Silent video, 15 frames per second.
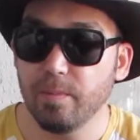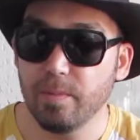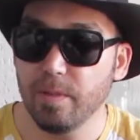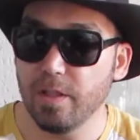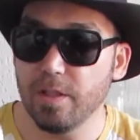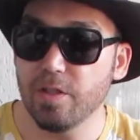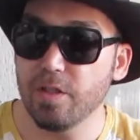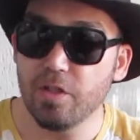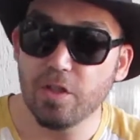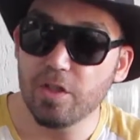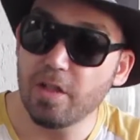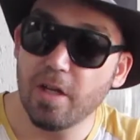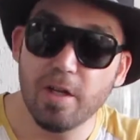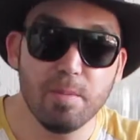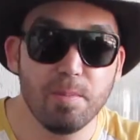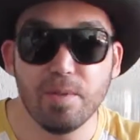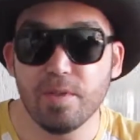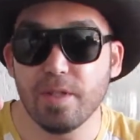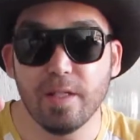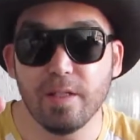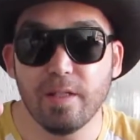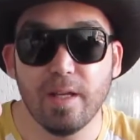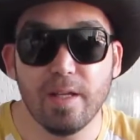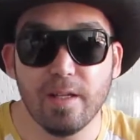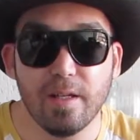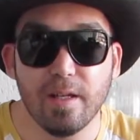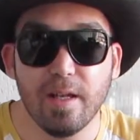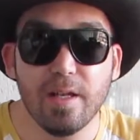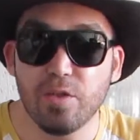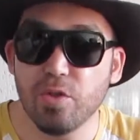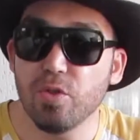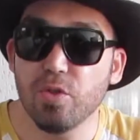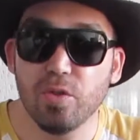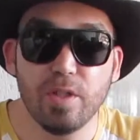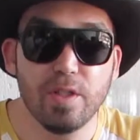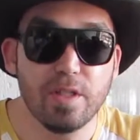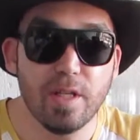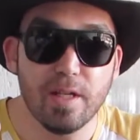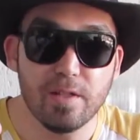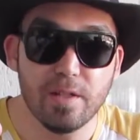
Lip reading: is just 100%. As usual, these guys